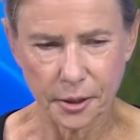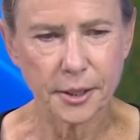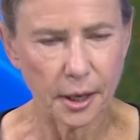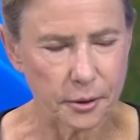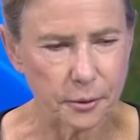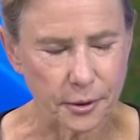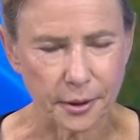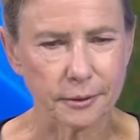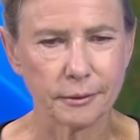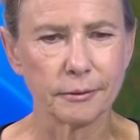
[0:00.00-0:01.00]
tell you
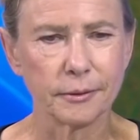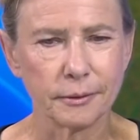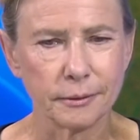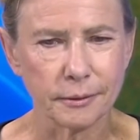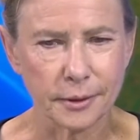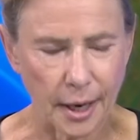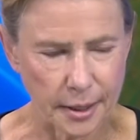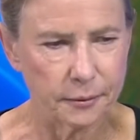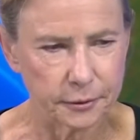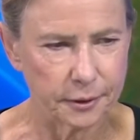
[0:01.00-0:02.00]
that the
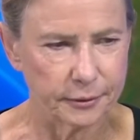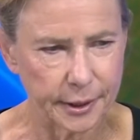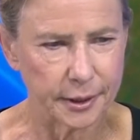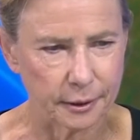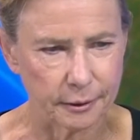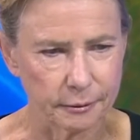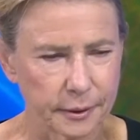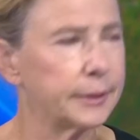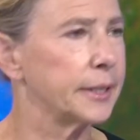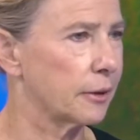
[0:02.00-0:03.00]
idea of leaving here
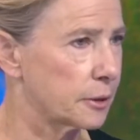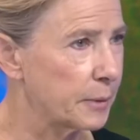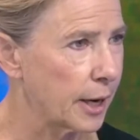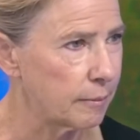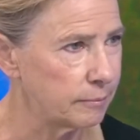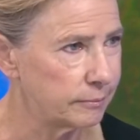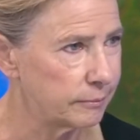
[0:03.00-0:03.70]
really tears me up.